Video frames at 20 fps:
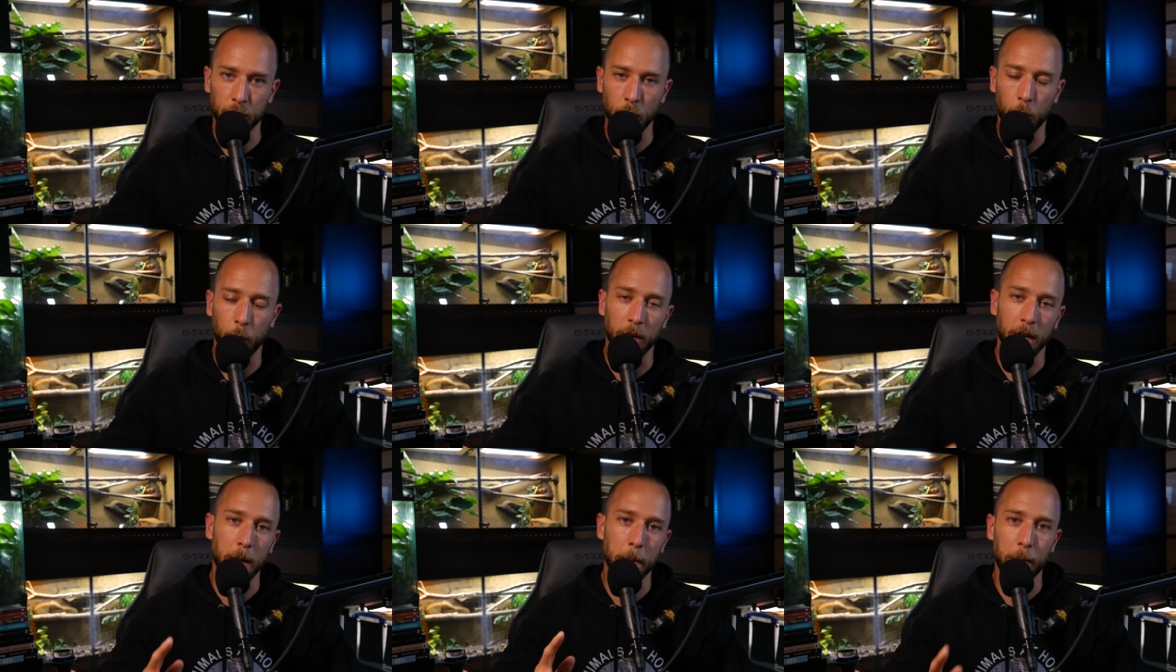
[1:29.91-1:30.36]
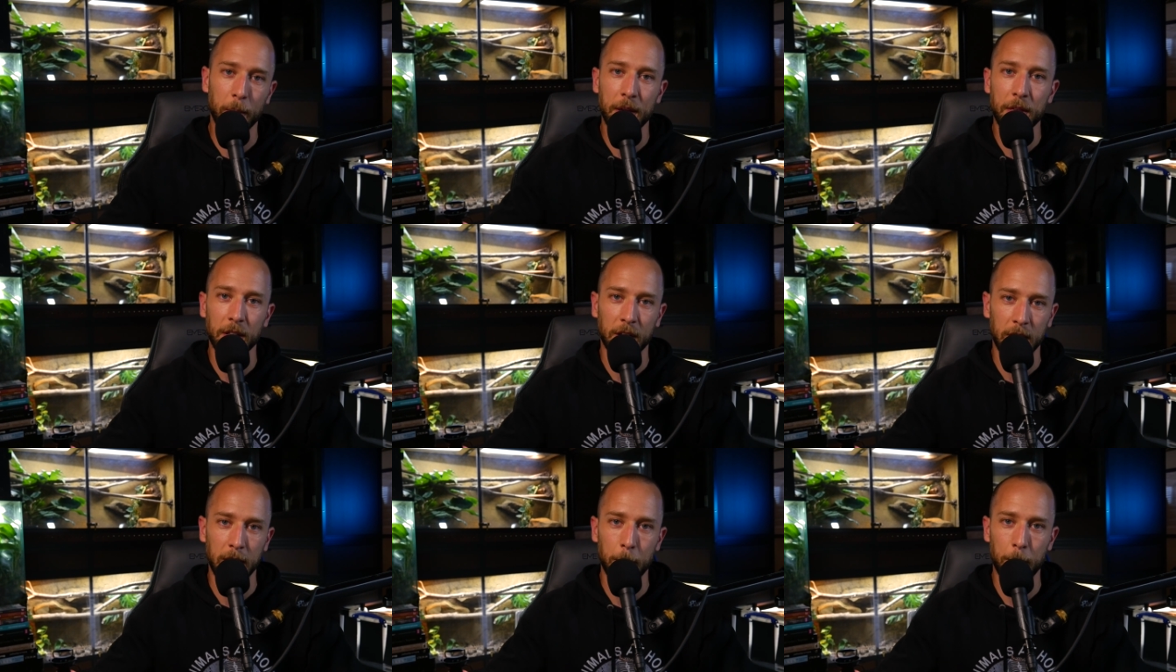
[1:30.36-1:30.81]
So we're going to
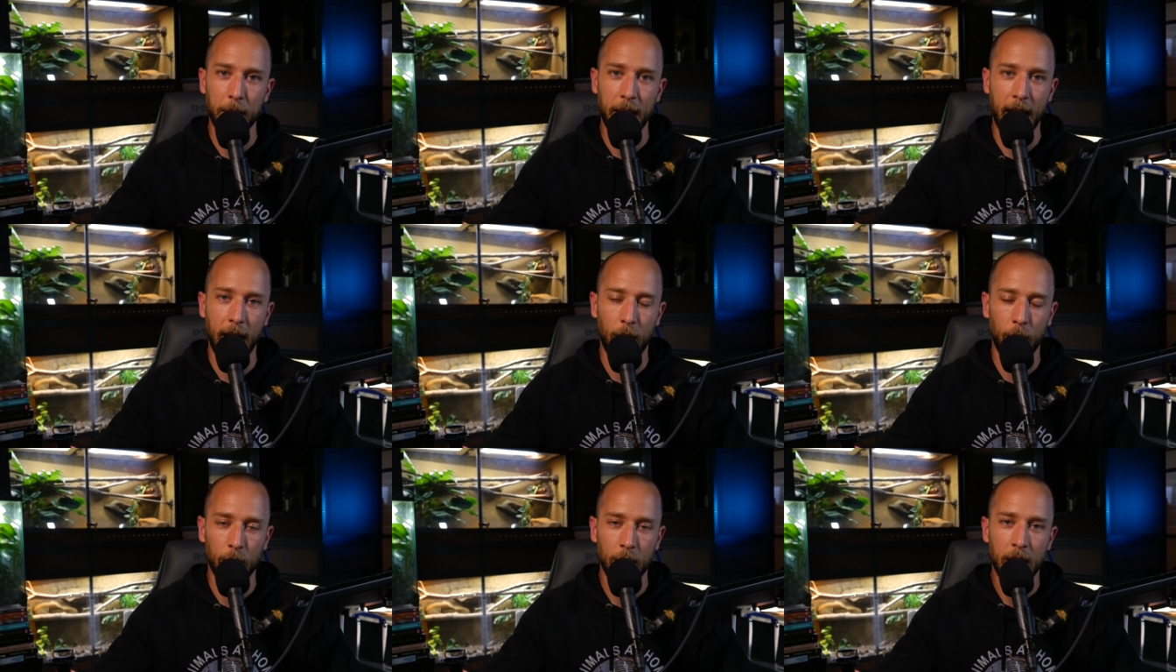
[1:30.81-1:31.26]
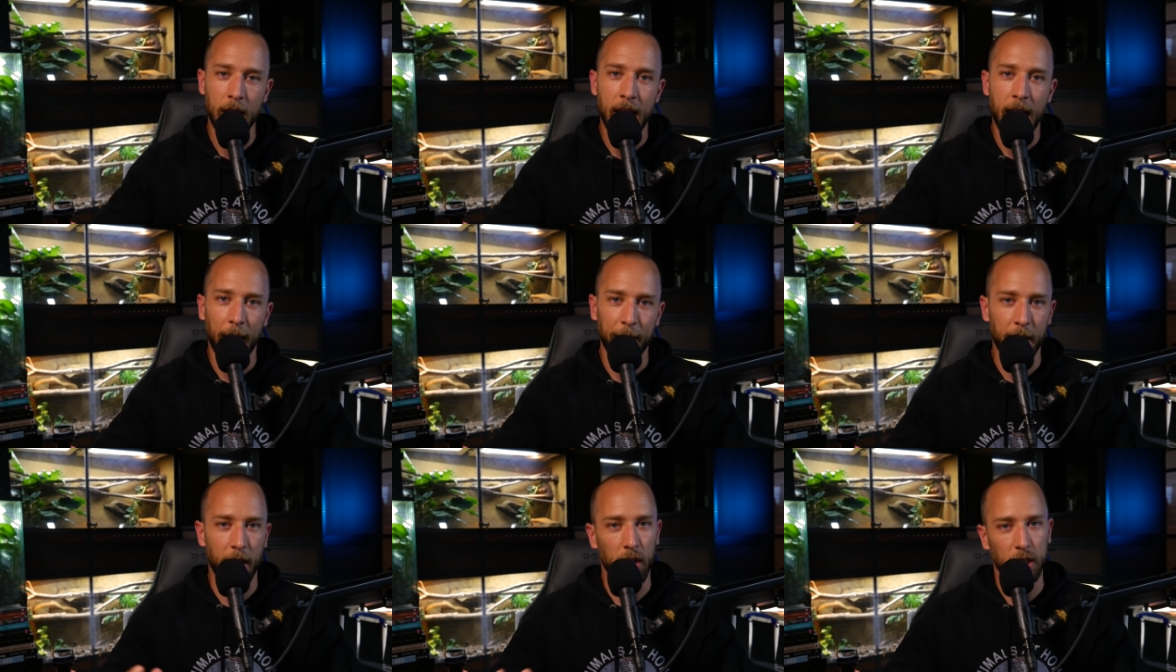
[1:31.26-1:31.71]
play the clip now
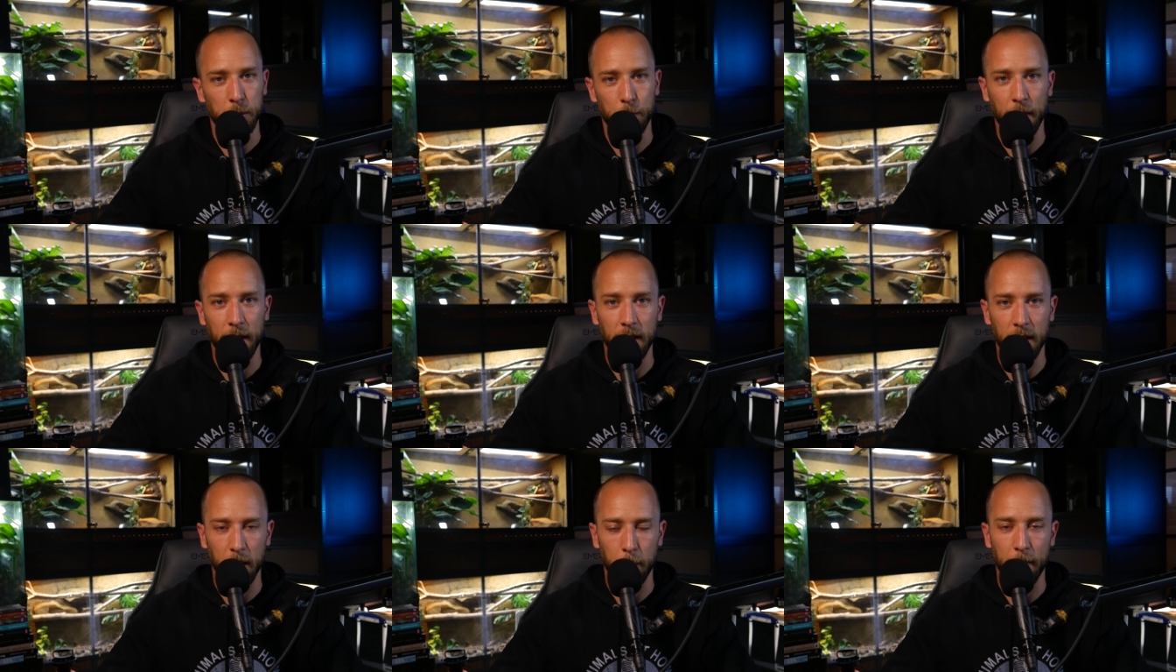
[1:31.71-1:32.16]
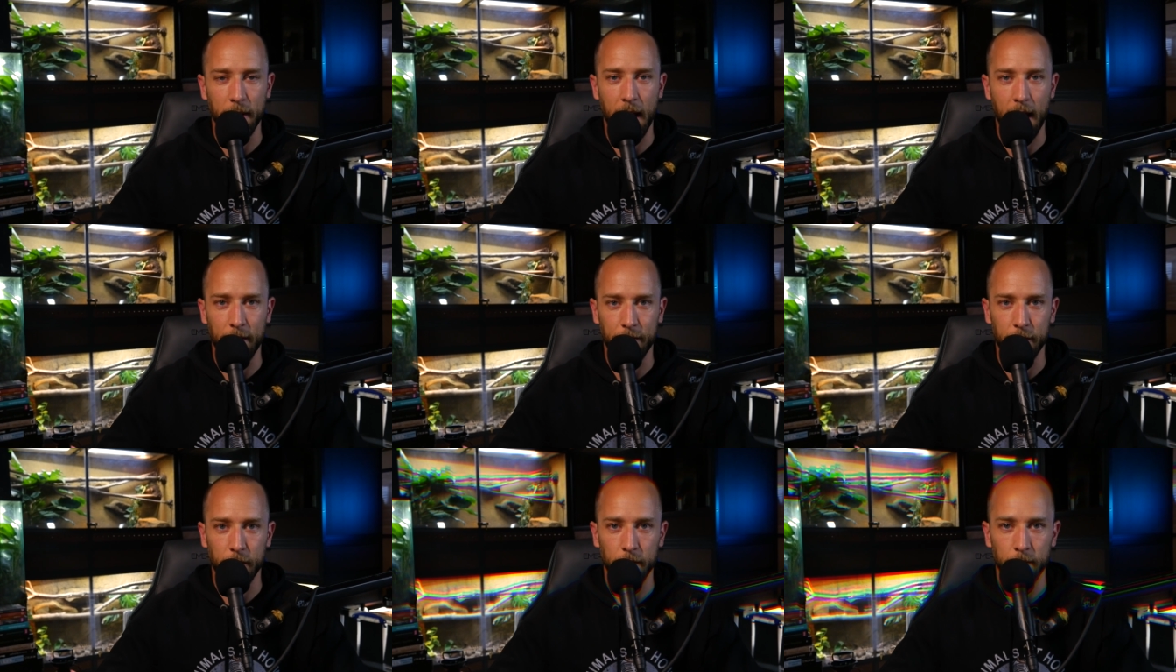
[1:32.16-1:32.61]
and then I'll explain a little bit
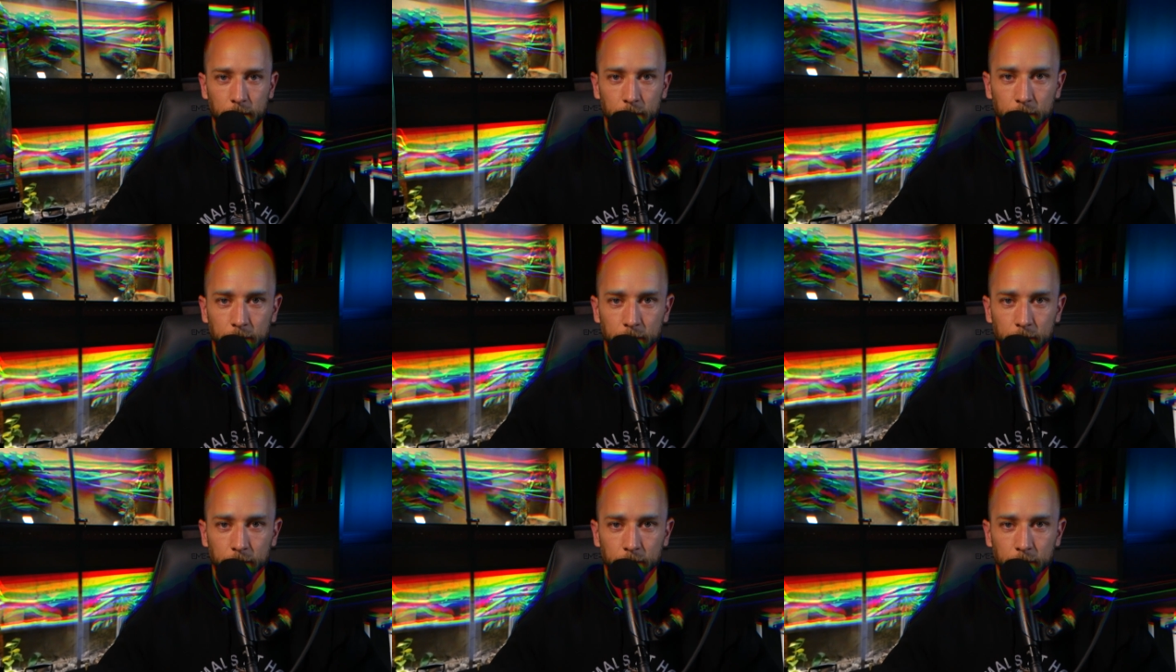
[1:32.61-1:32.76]
after.